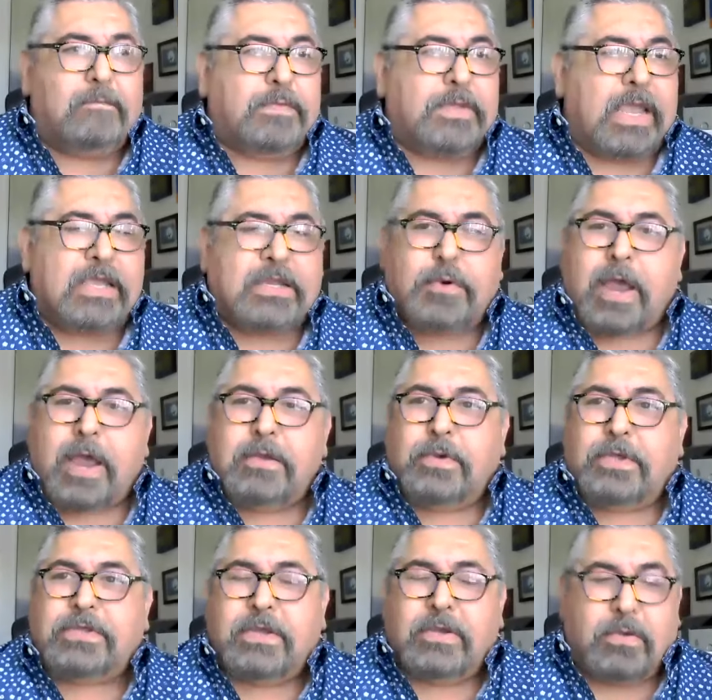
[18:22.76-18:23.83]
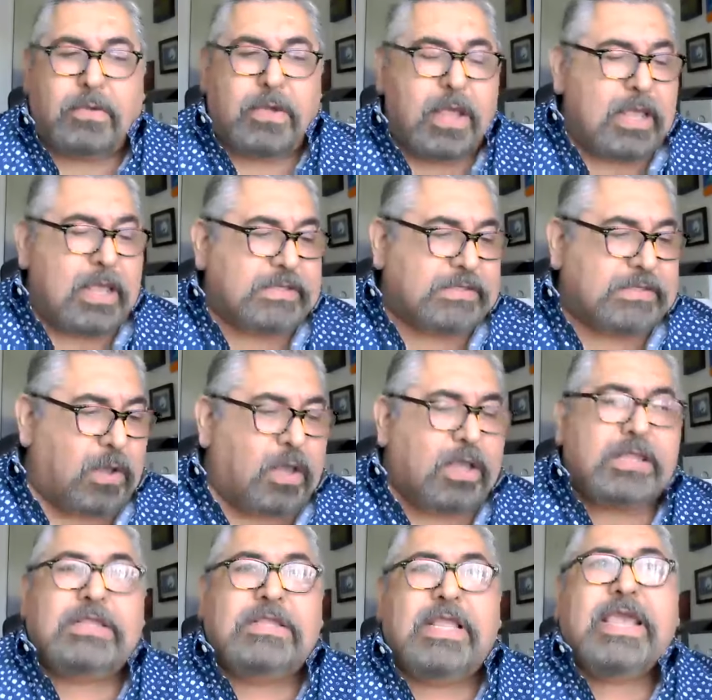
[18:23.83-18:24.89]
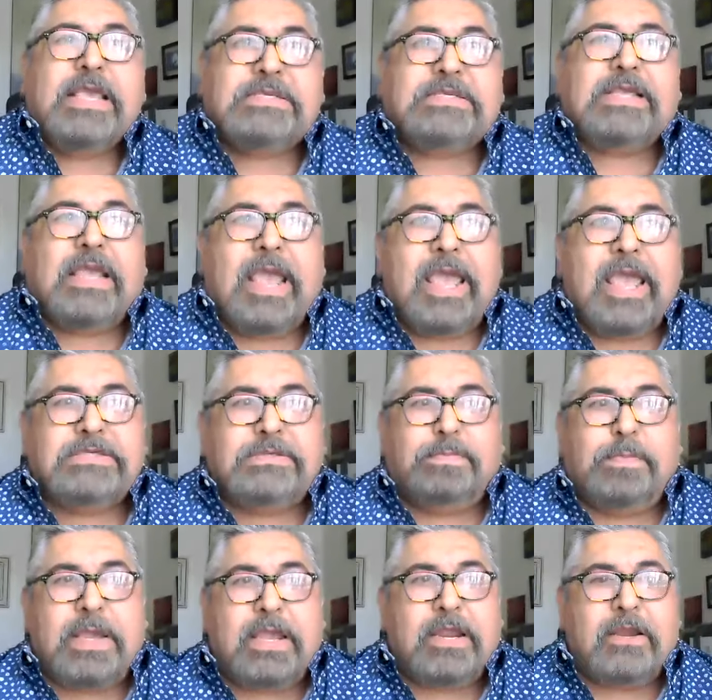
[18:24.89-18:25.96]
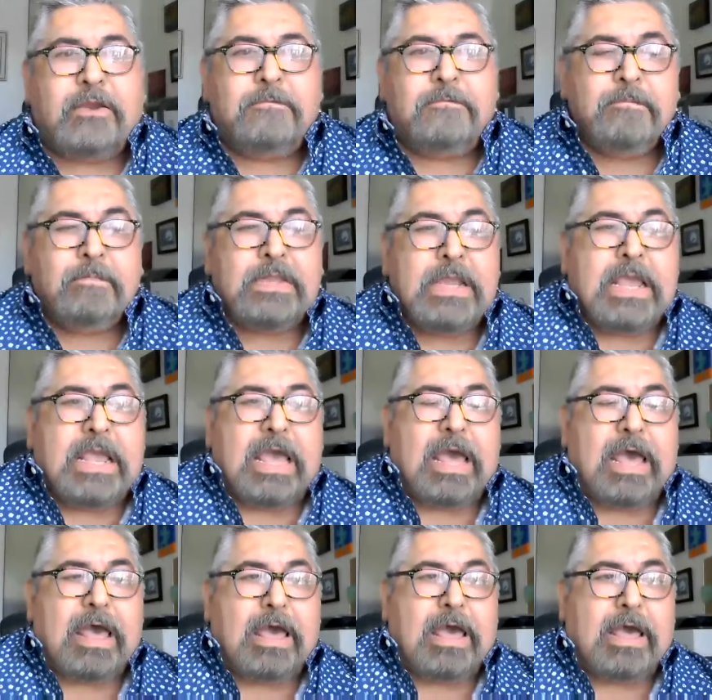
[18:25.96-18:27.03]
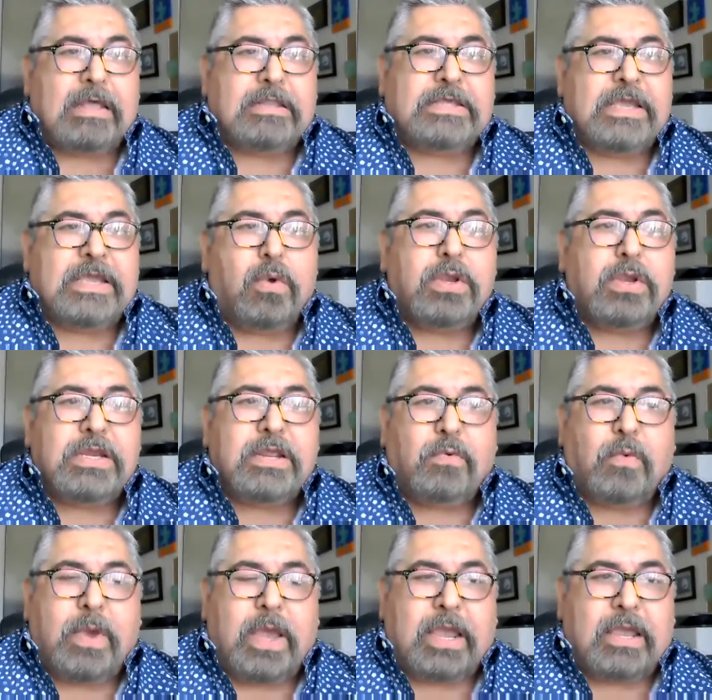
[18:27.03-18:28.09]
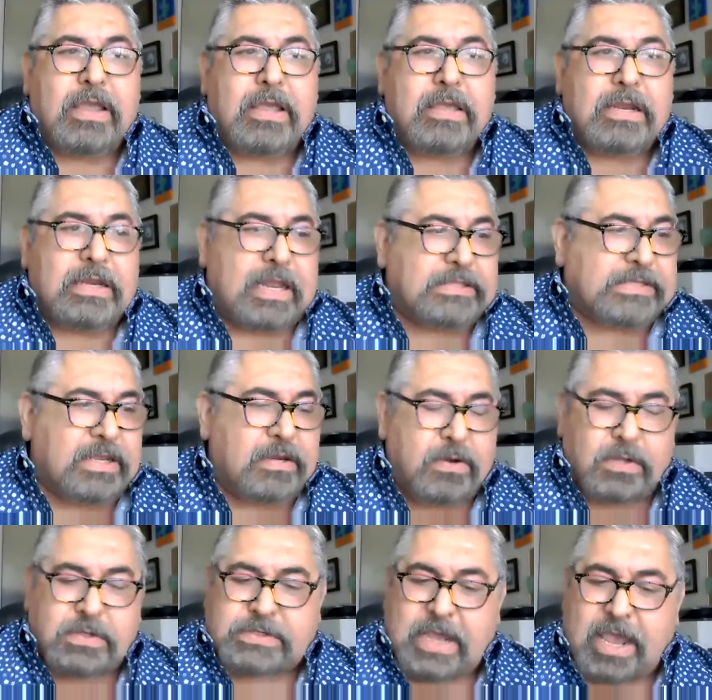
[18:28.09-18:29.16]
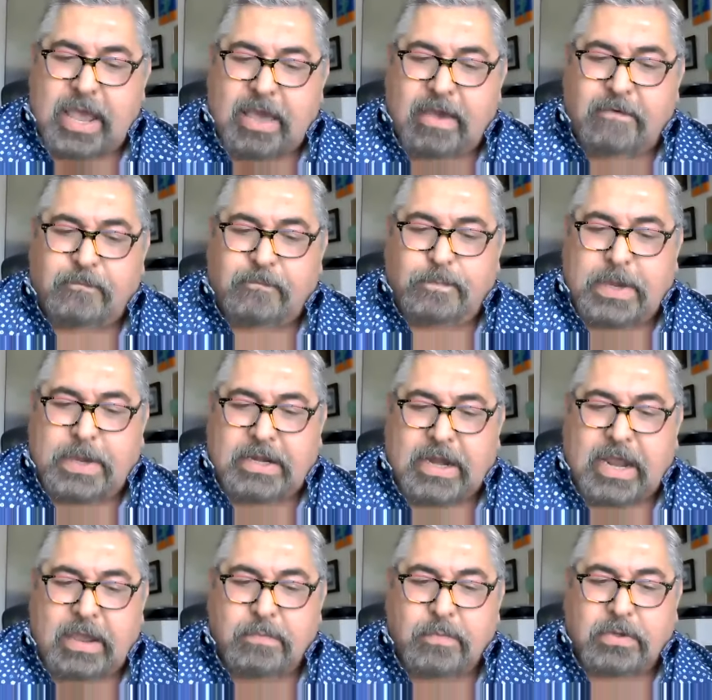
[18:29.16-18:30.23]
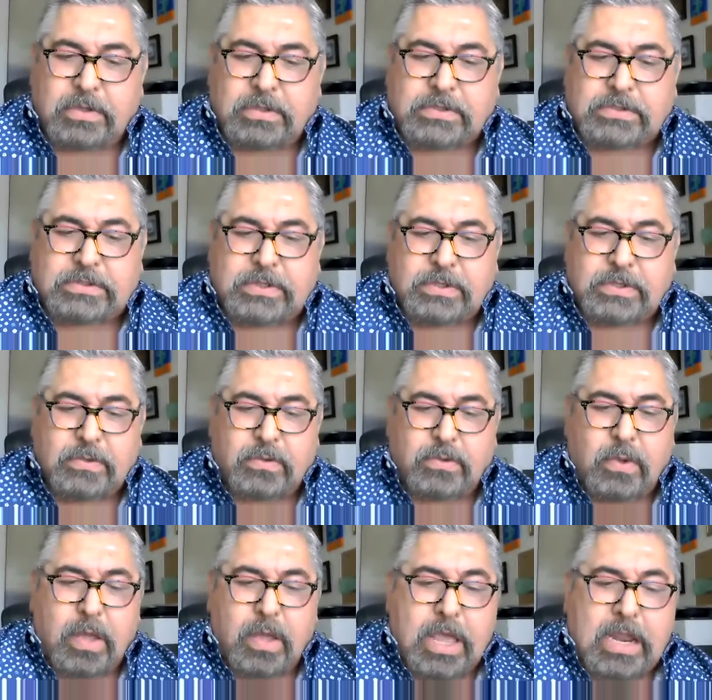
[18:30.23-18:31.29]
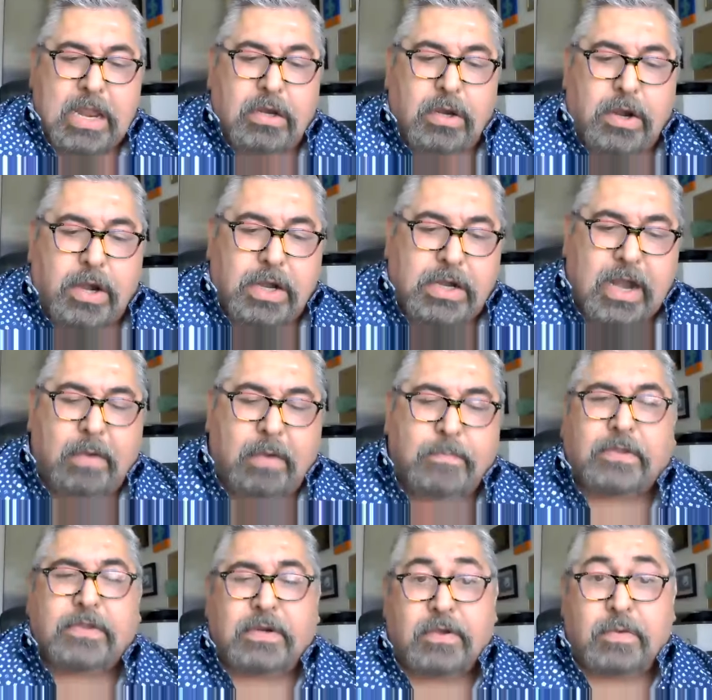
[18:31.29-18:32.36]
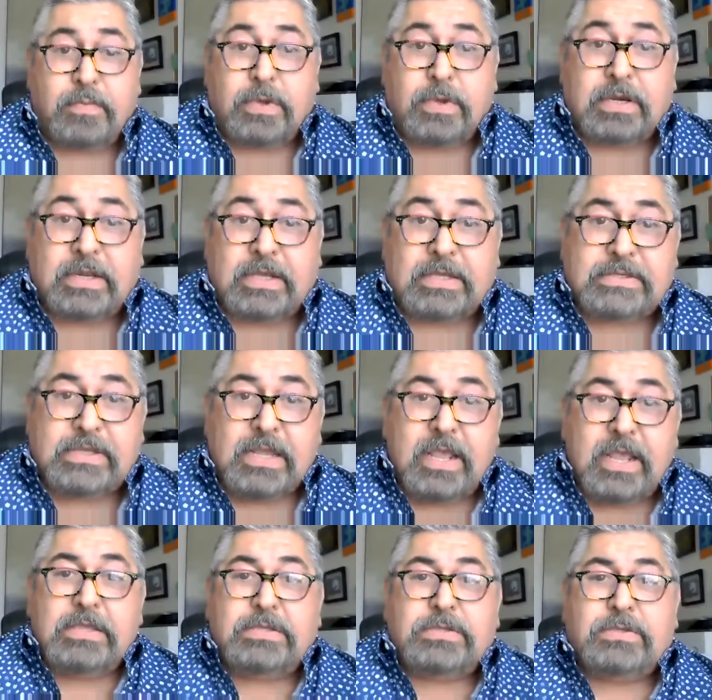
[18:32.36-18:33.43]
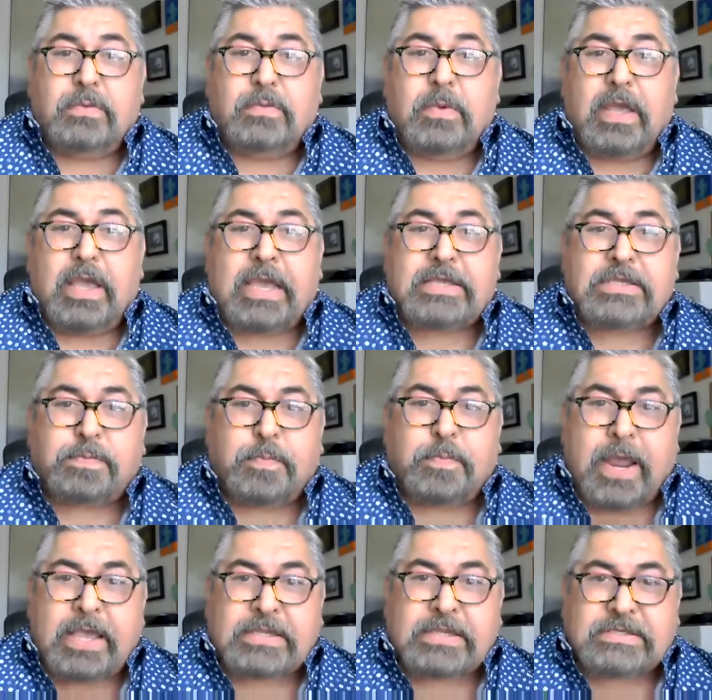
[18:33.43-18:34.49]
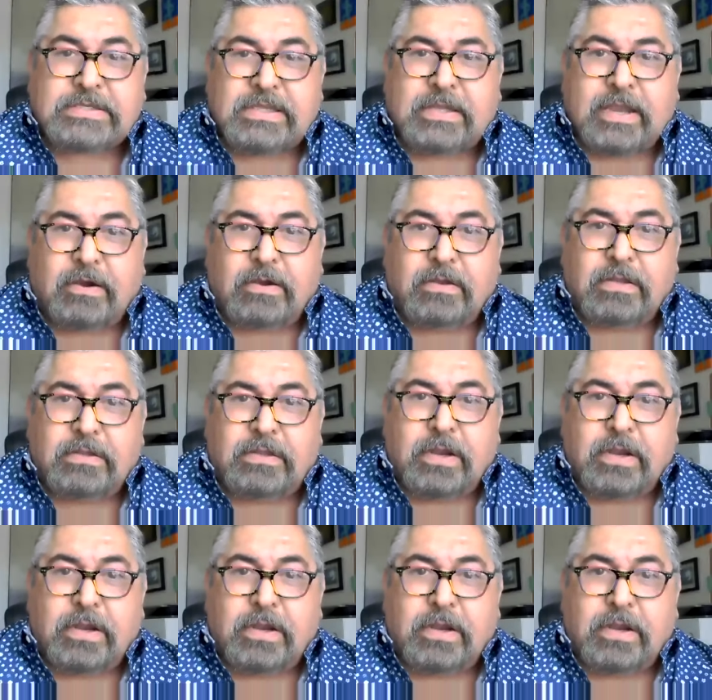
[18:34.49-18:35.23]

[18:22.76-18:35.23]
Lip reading: They cry with you. So this has been the only way Latinos have been able to learn about their communities, to express their